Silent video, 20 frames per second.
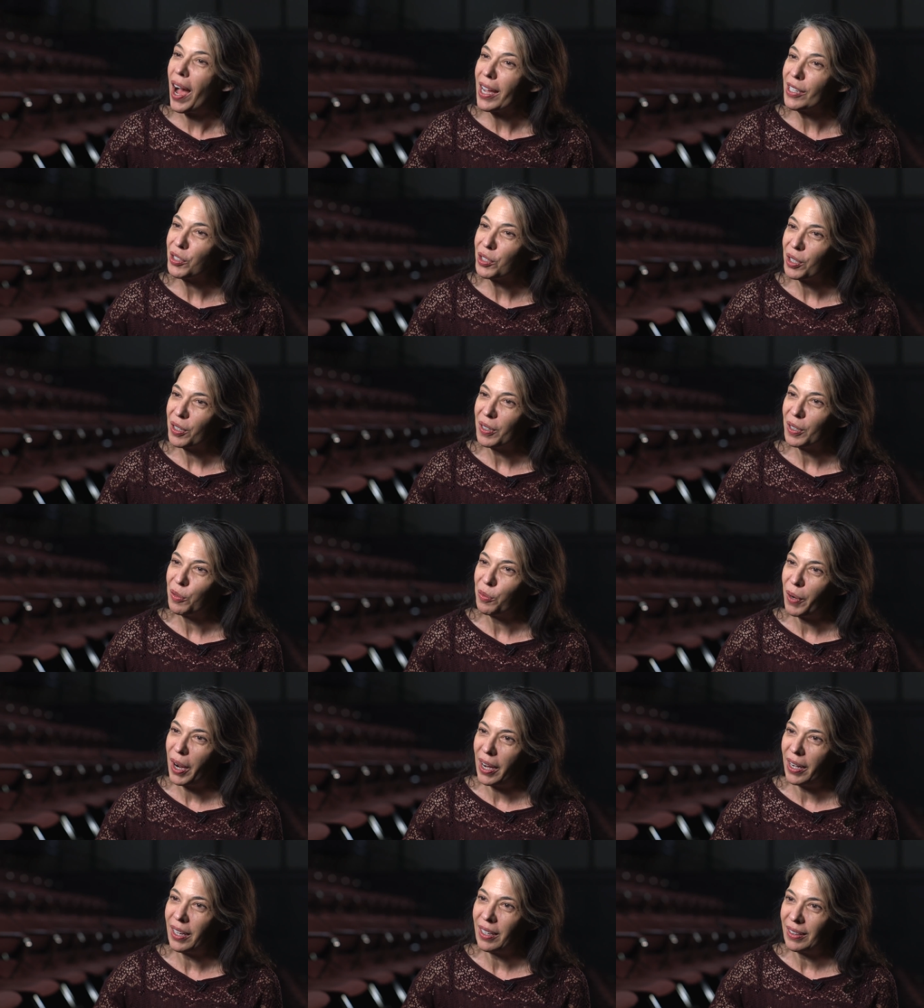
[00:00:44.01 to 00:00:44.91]
I started
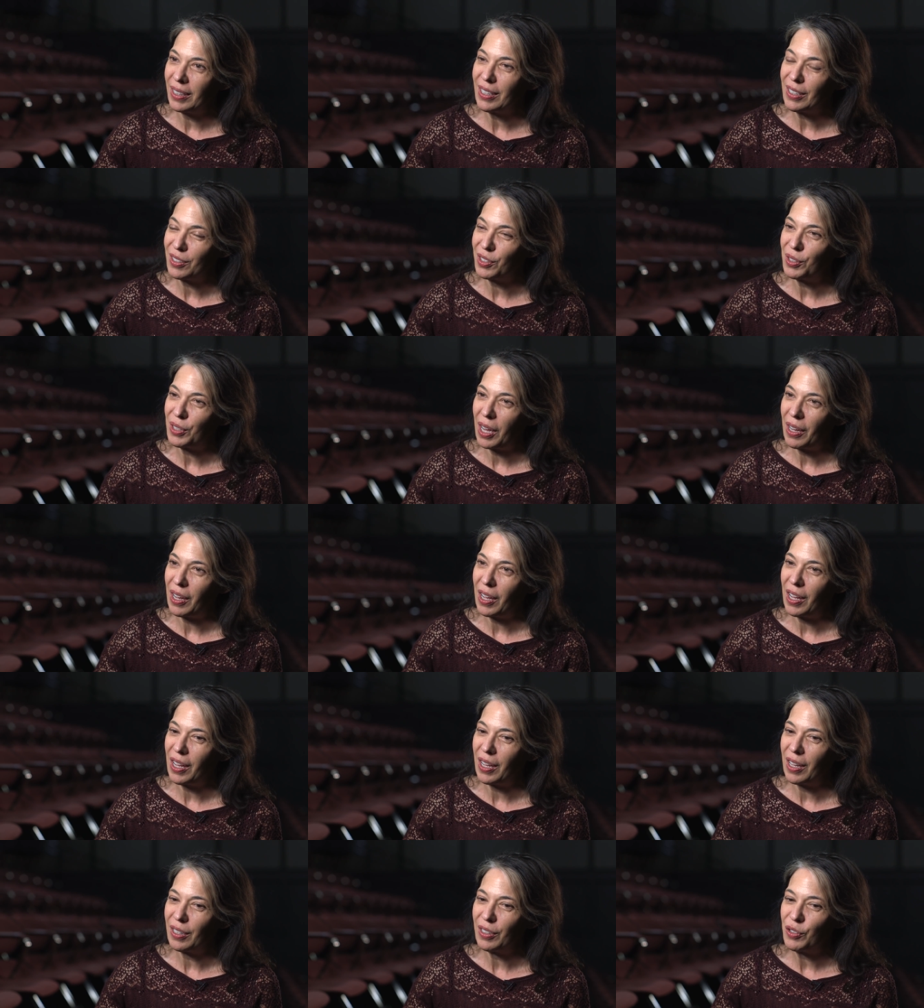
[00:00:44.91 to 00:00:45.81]
writing these
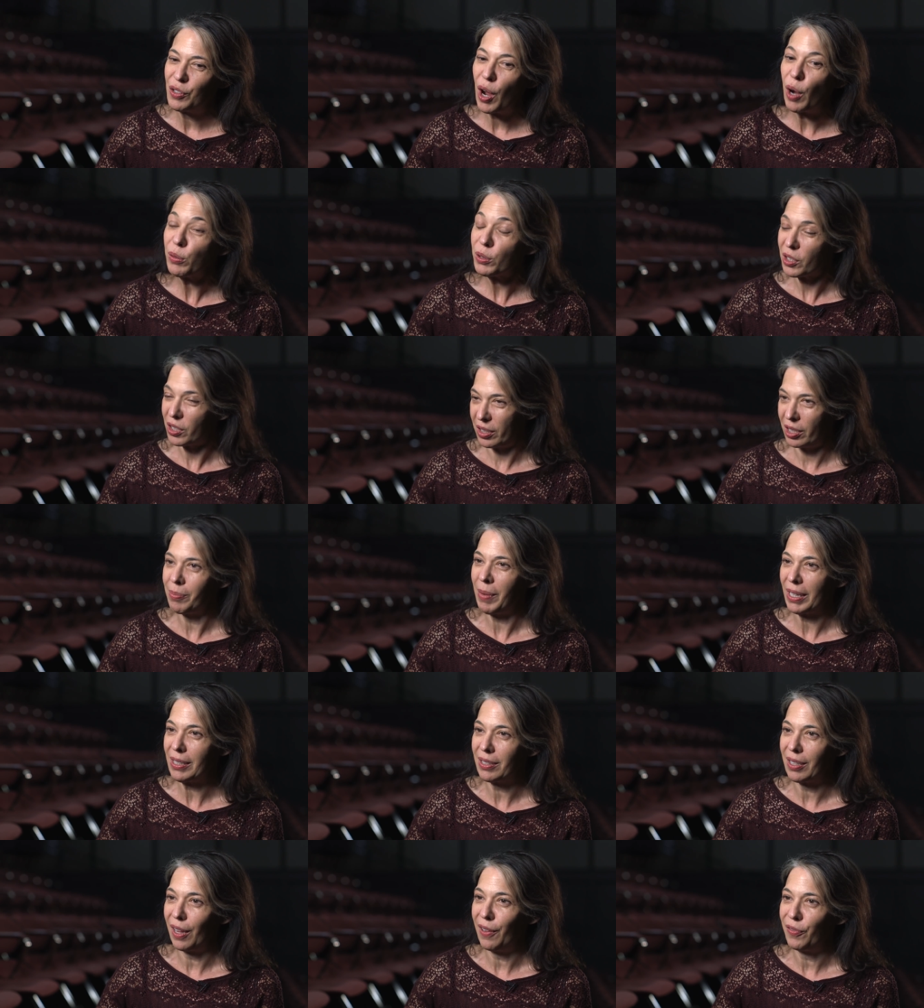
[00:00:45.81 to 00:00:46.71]
uh, notes to
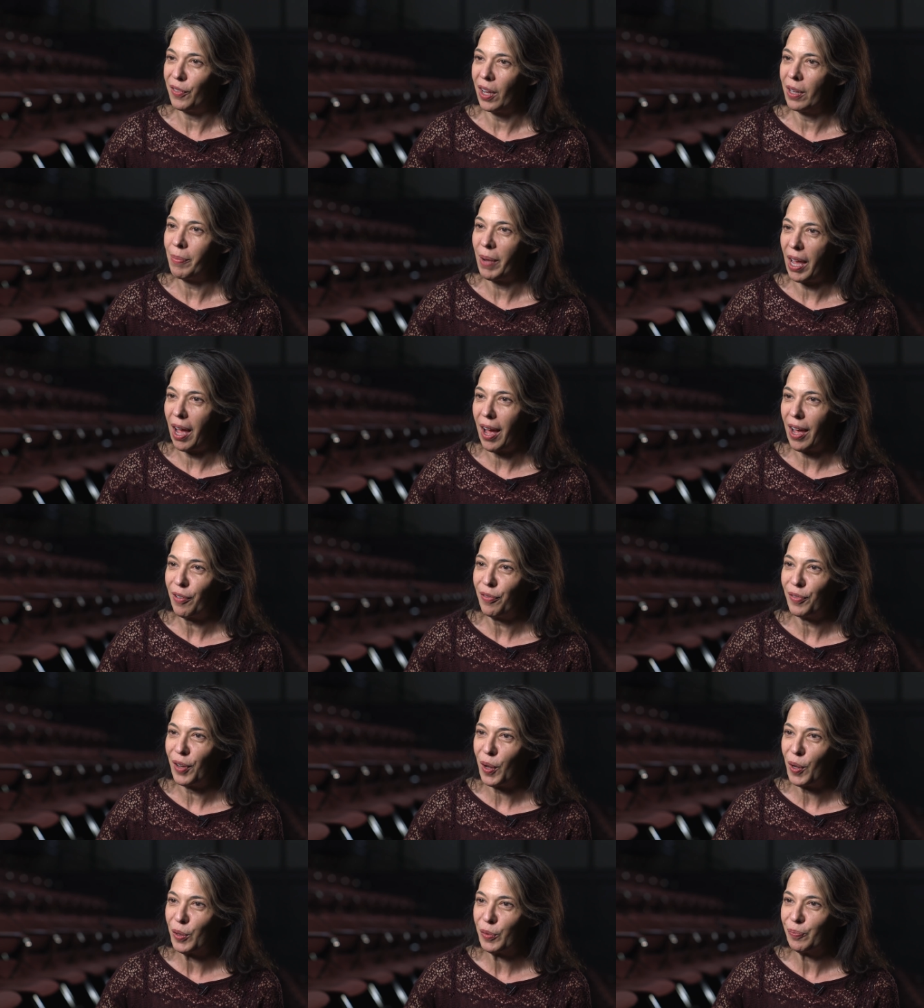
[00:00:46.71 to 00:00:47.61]
myself on my
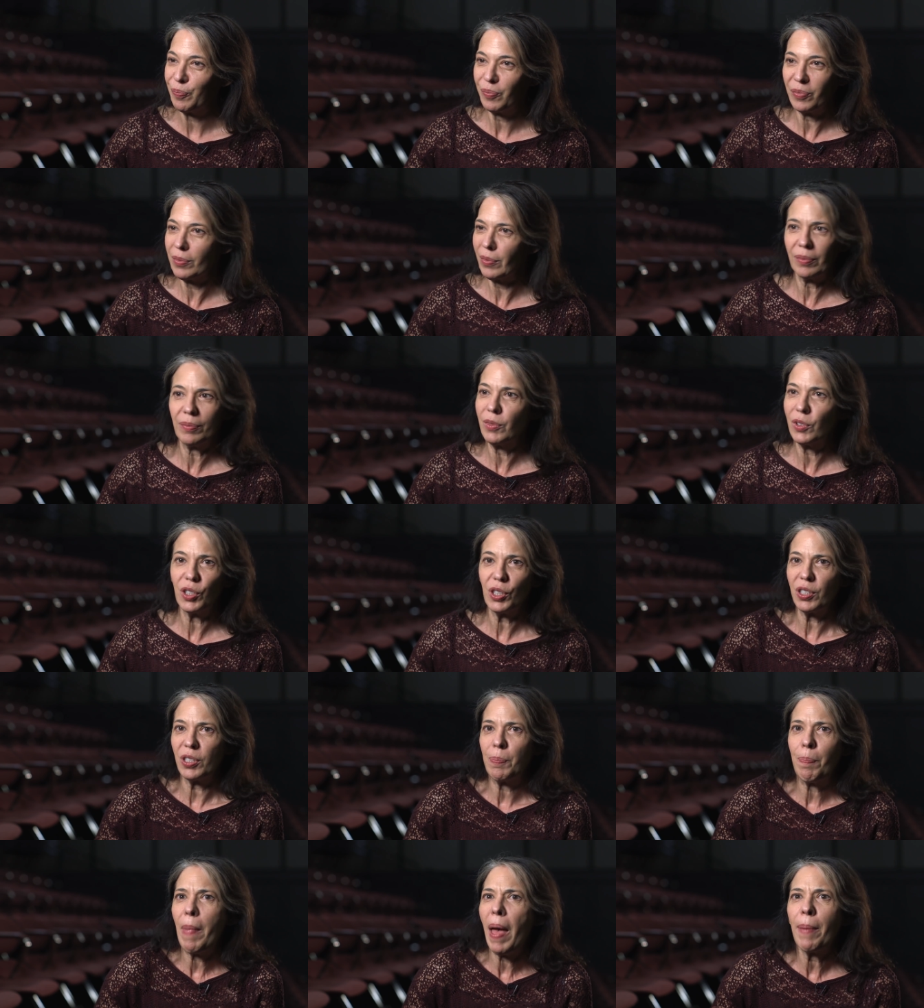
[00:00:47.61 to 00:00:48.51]
iPhone
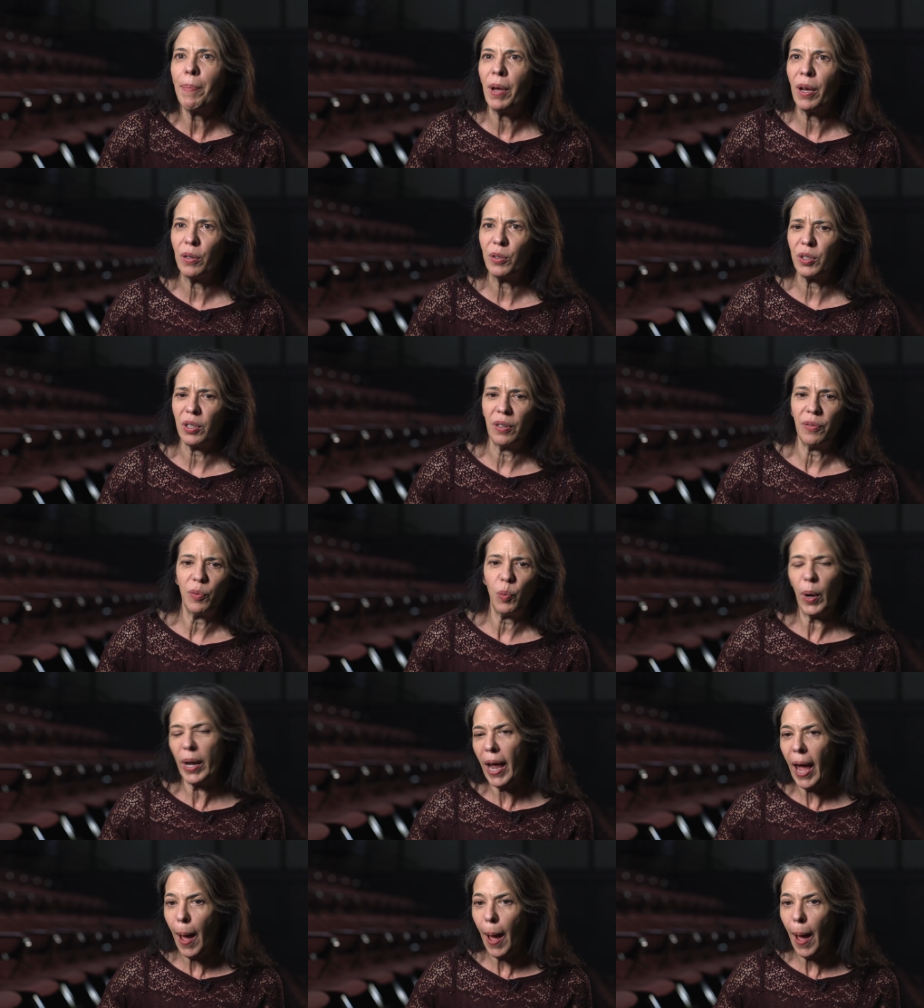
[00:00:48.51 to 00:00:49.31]
just memos of what